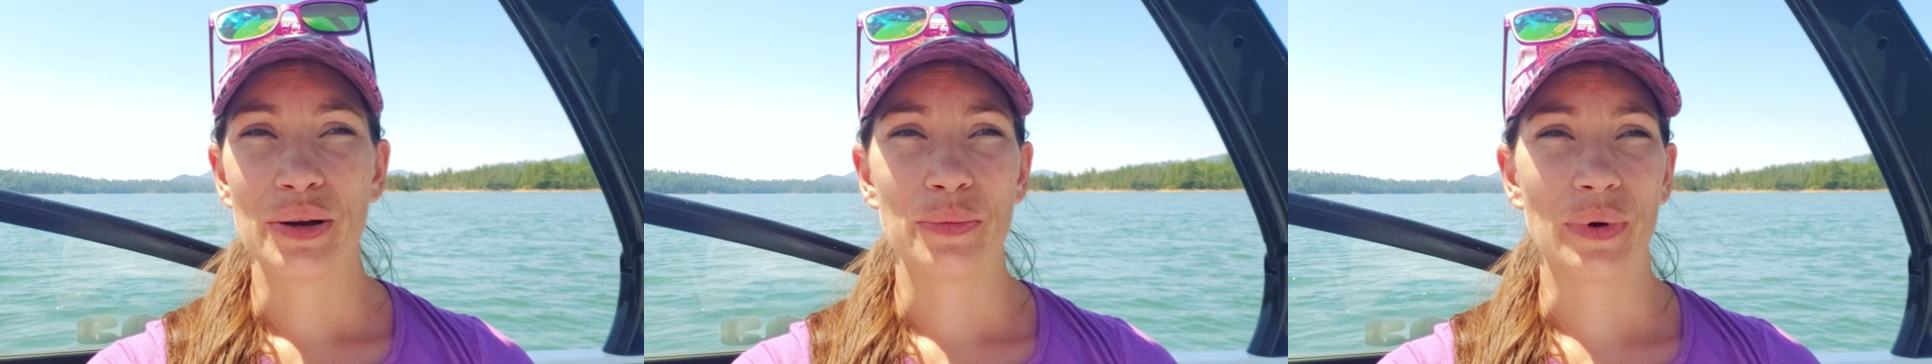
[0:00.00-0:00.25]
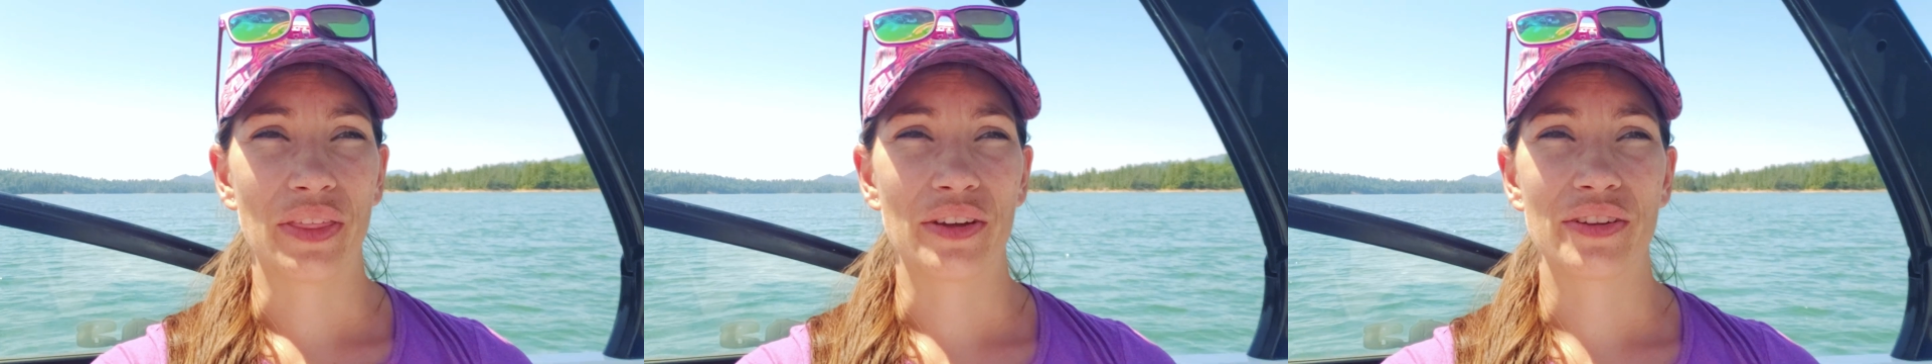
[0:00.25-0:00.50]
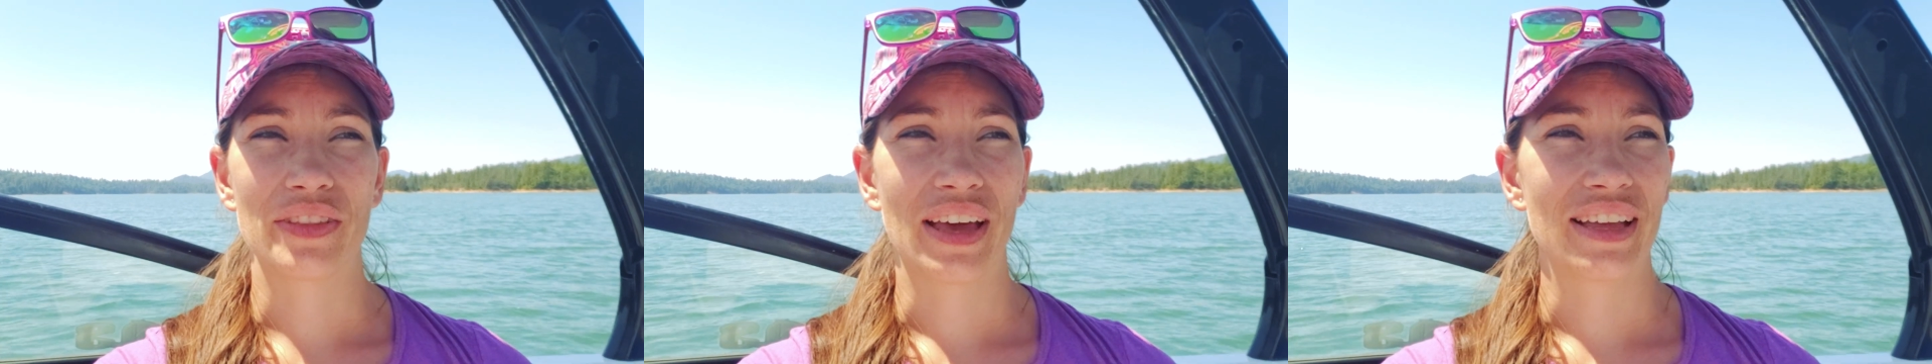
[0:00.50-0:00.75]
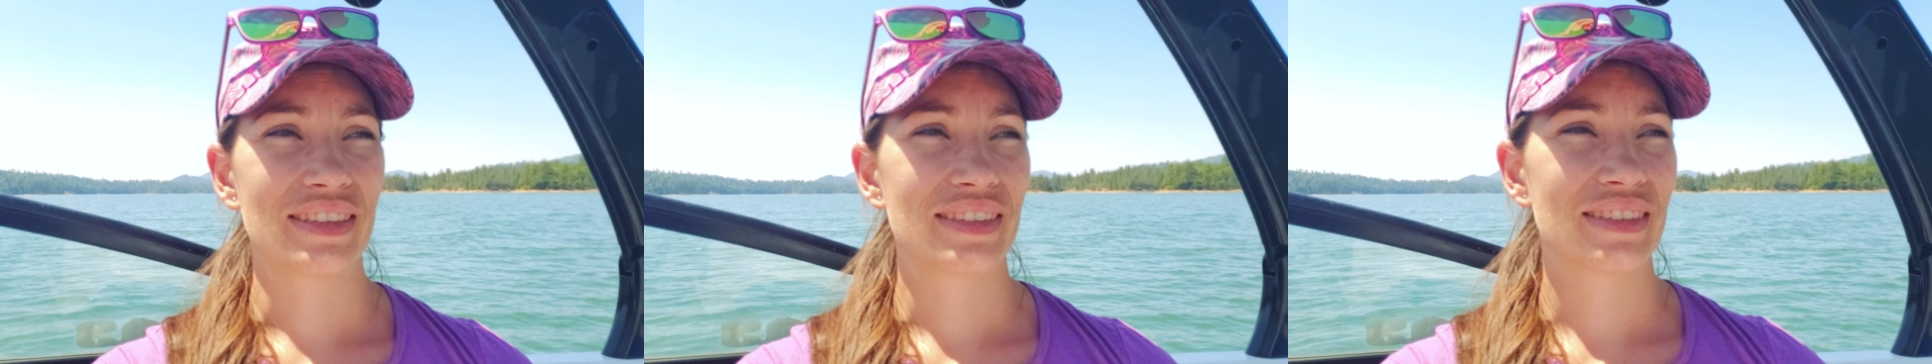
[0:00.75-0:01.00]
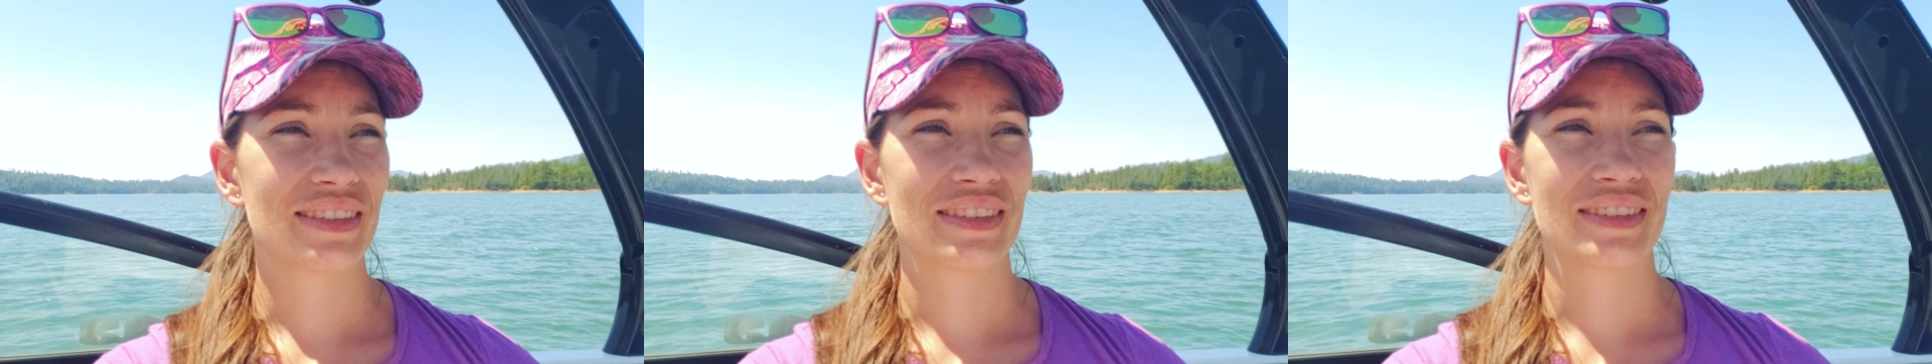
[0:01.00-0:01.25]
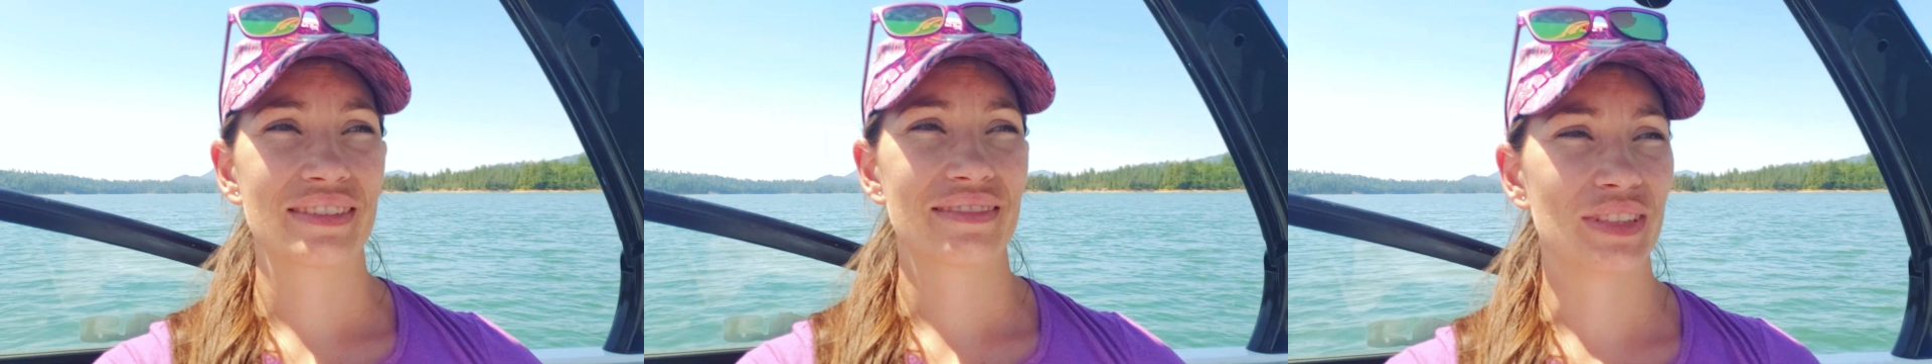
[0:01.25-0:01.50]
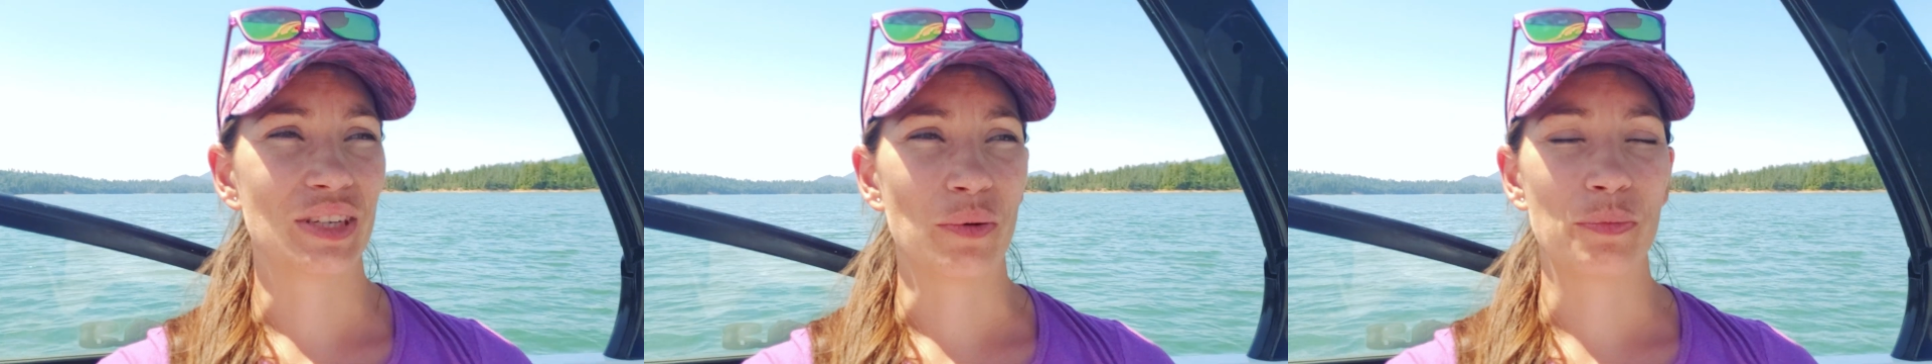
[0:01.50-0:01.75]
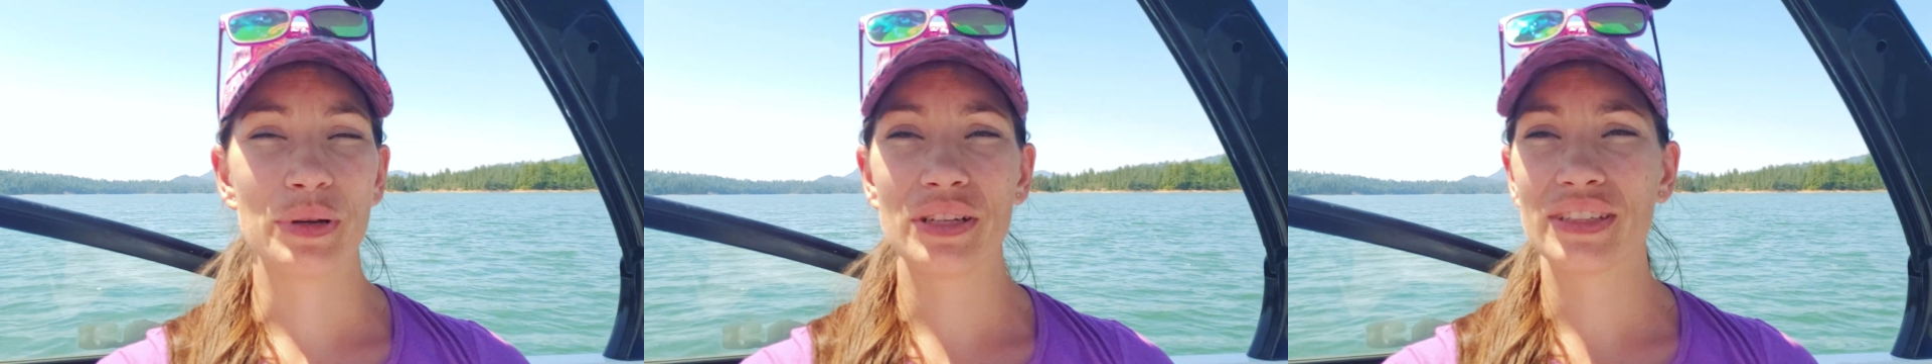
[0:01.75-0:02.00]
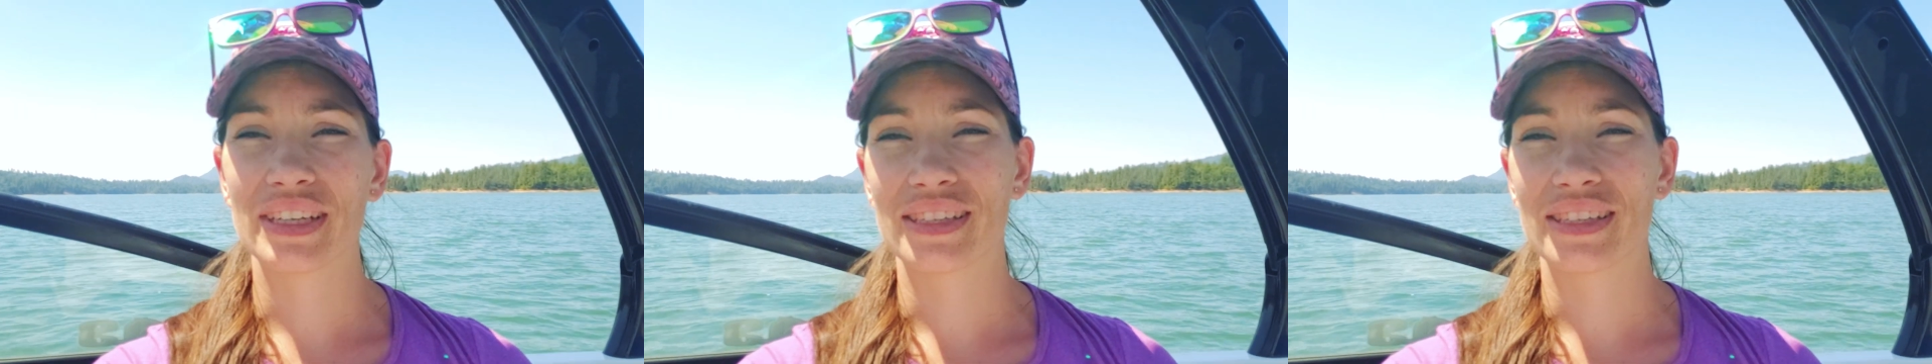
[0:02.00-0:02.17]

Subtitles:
whether that's, building